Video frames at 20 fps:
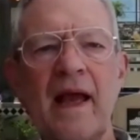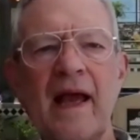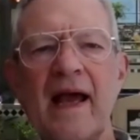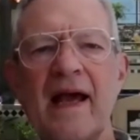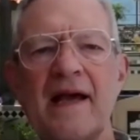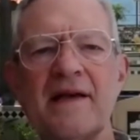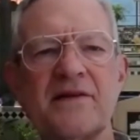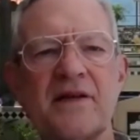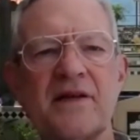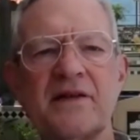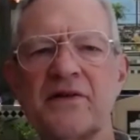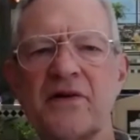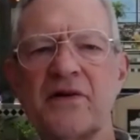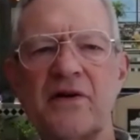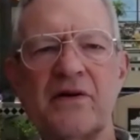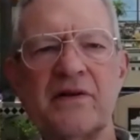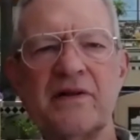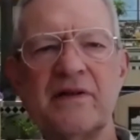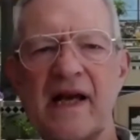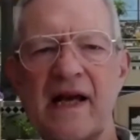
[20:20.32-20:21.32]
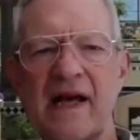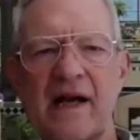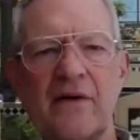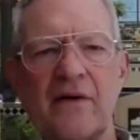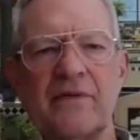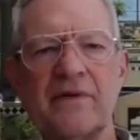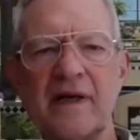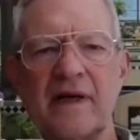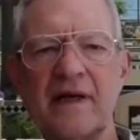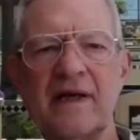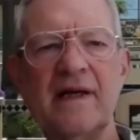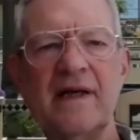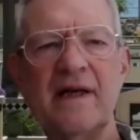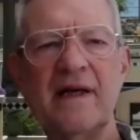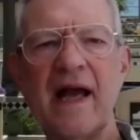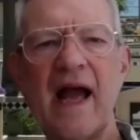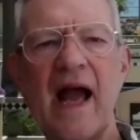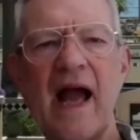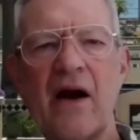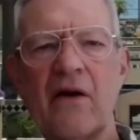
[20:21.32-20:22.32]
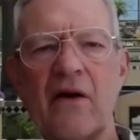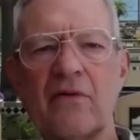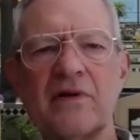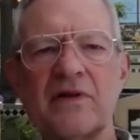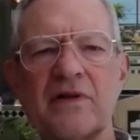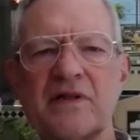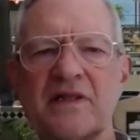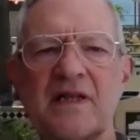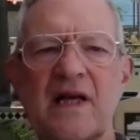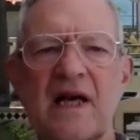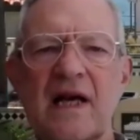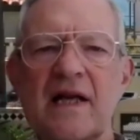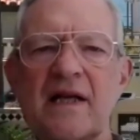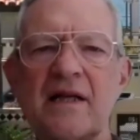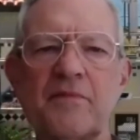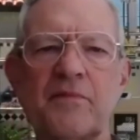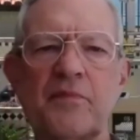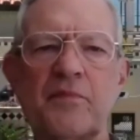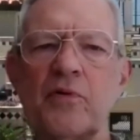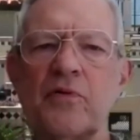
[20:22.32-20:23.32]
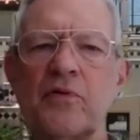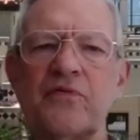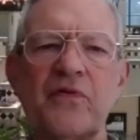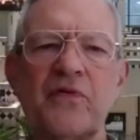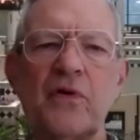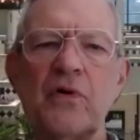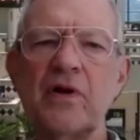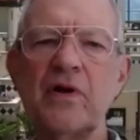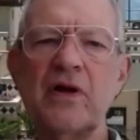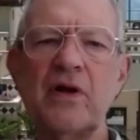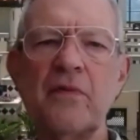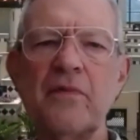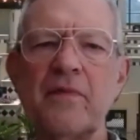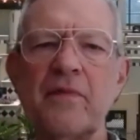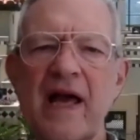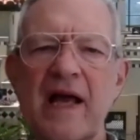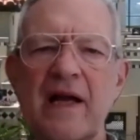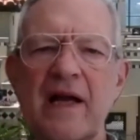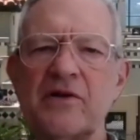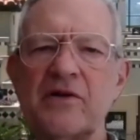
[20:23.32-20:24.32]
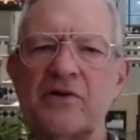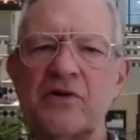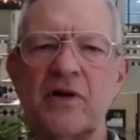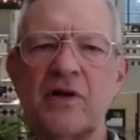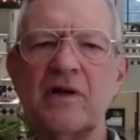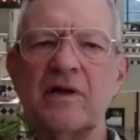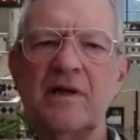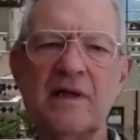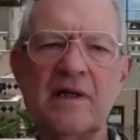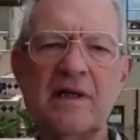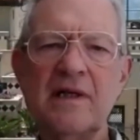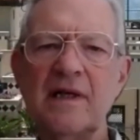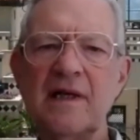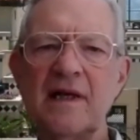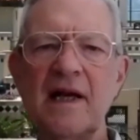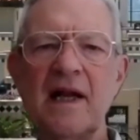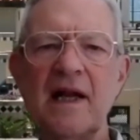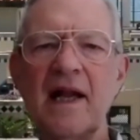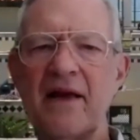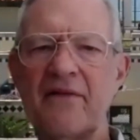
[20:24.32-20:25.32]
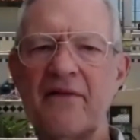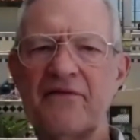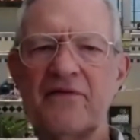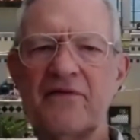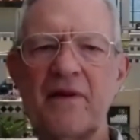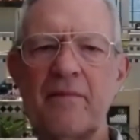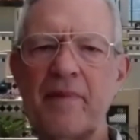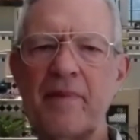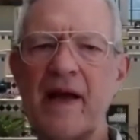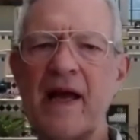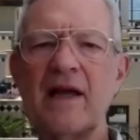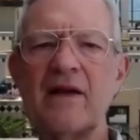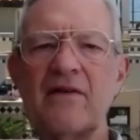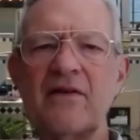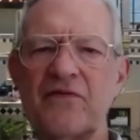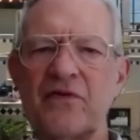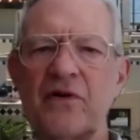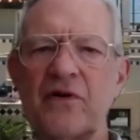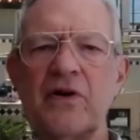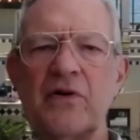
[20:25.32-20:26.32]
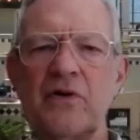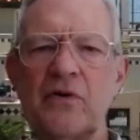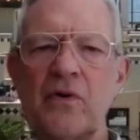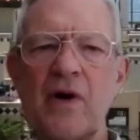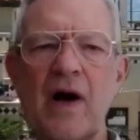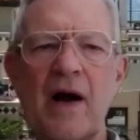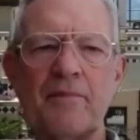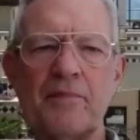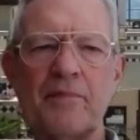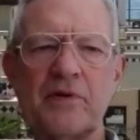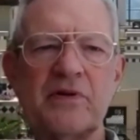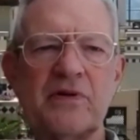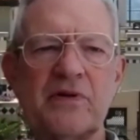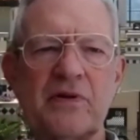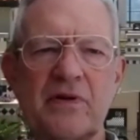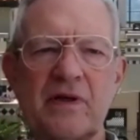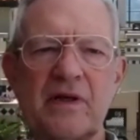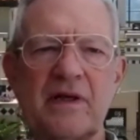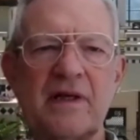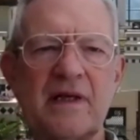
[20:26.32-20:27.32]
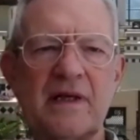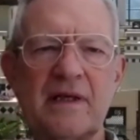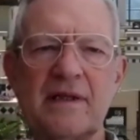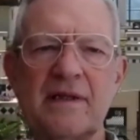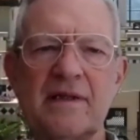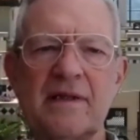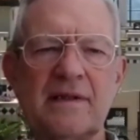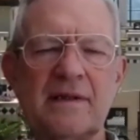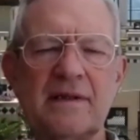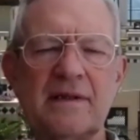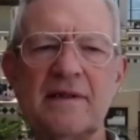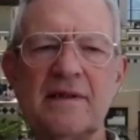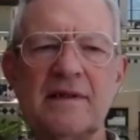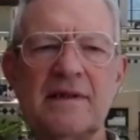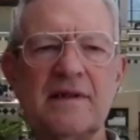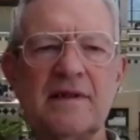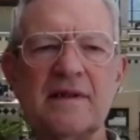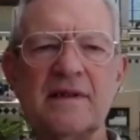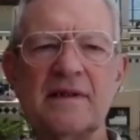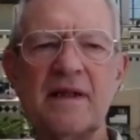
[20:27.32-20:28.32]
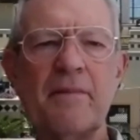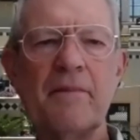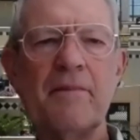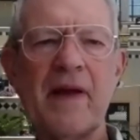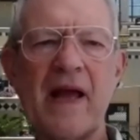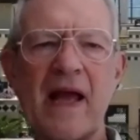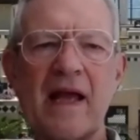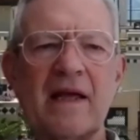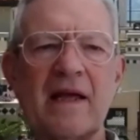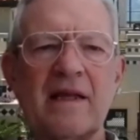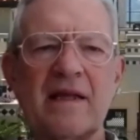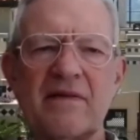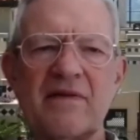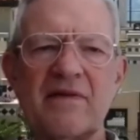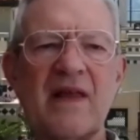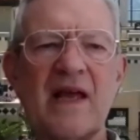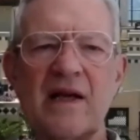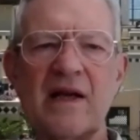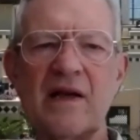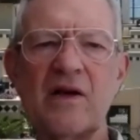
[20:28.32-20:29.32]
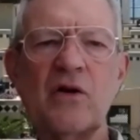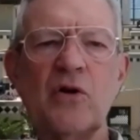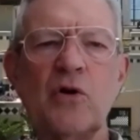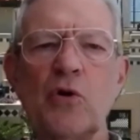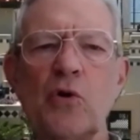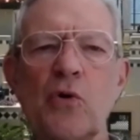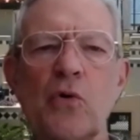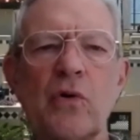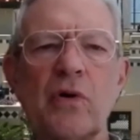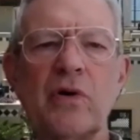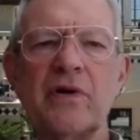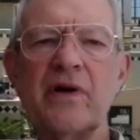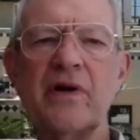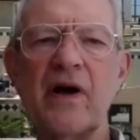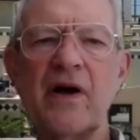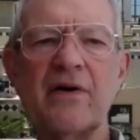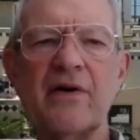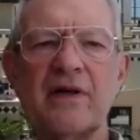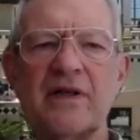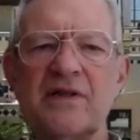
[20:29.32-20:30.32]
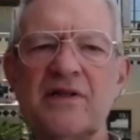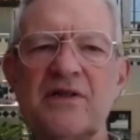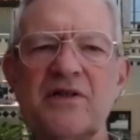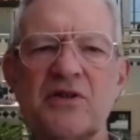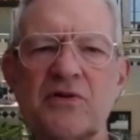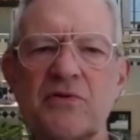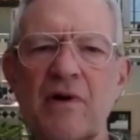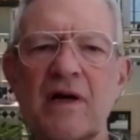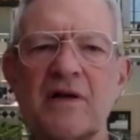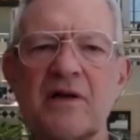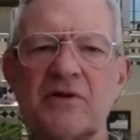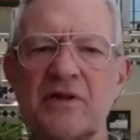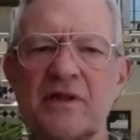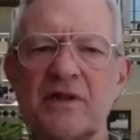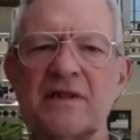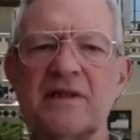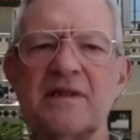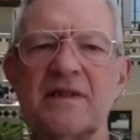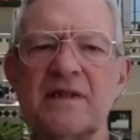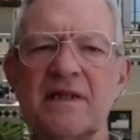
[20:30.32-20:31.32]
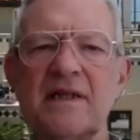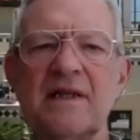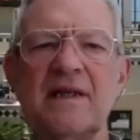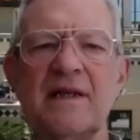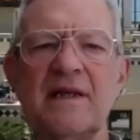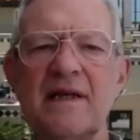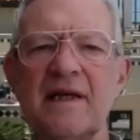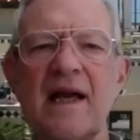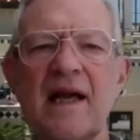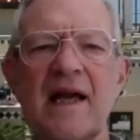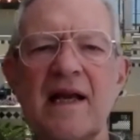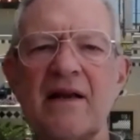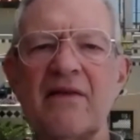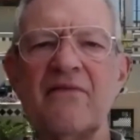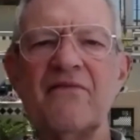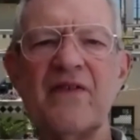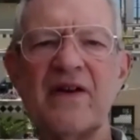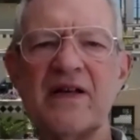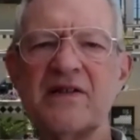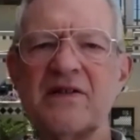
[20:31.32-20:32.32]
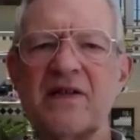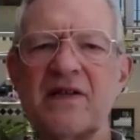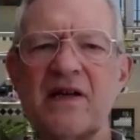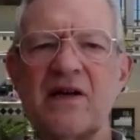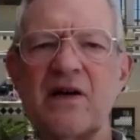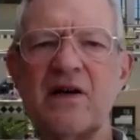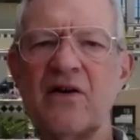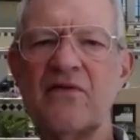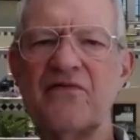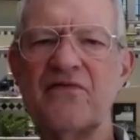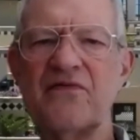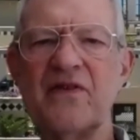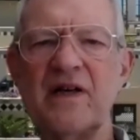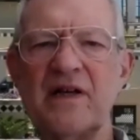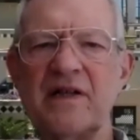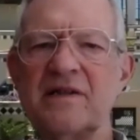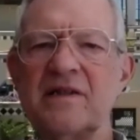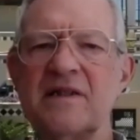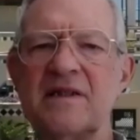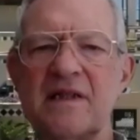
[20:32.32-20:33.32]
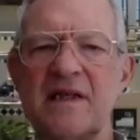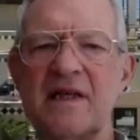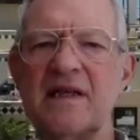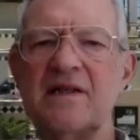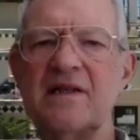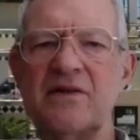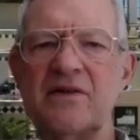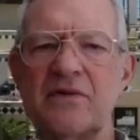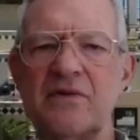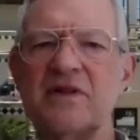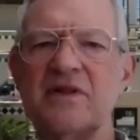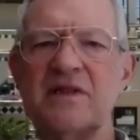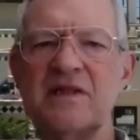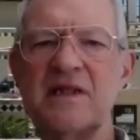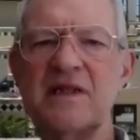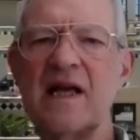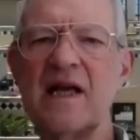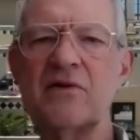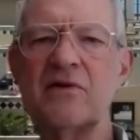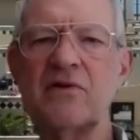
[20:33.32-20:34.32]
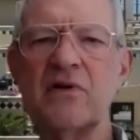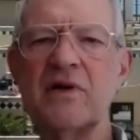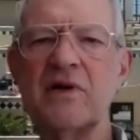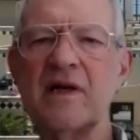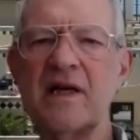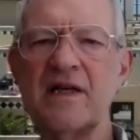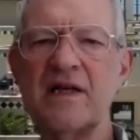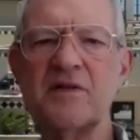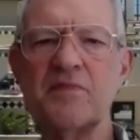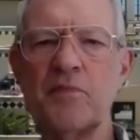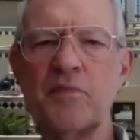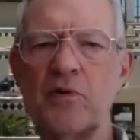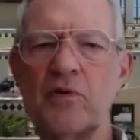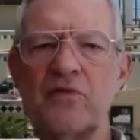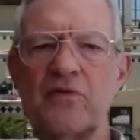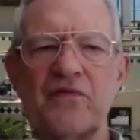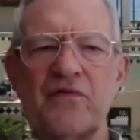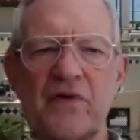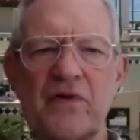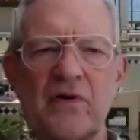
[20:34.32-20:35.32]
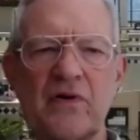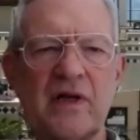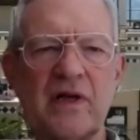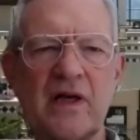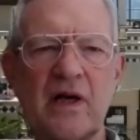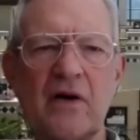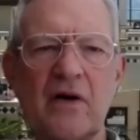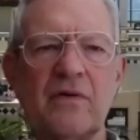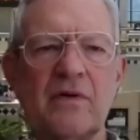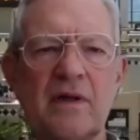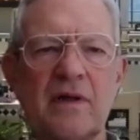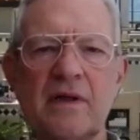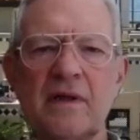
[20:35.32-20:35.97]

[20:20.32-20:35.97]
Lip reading: As it turned out, our assigned portfolio manager left the bank for a new opportunity. The bank then ignored our instructions and invested our funds into a standardized portfolio